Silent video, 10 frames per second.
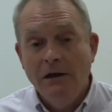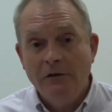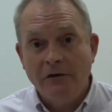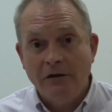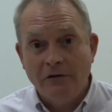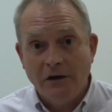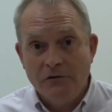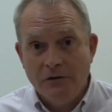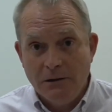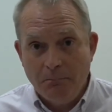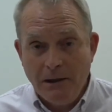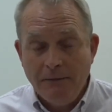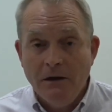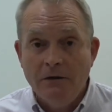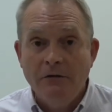insecticide-treated
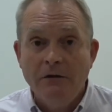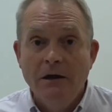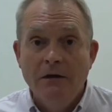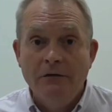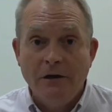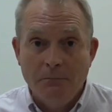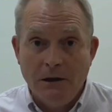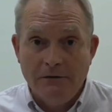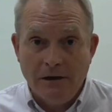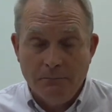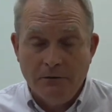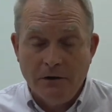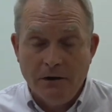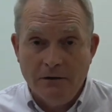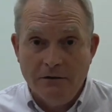bed nets, some attempts
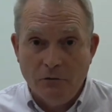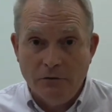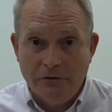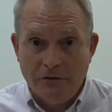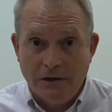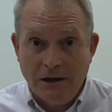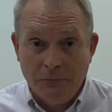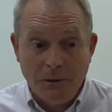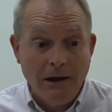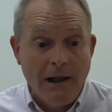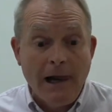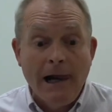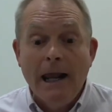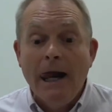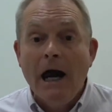at indoor residual house spraying,
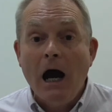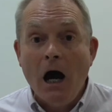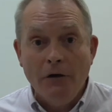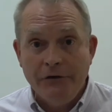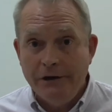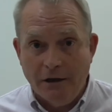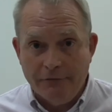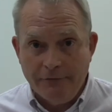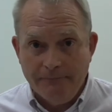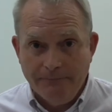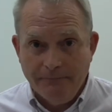aren't enough.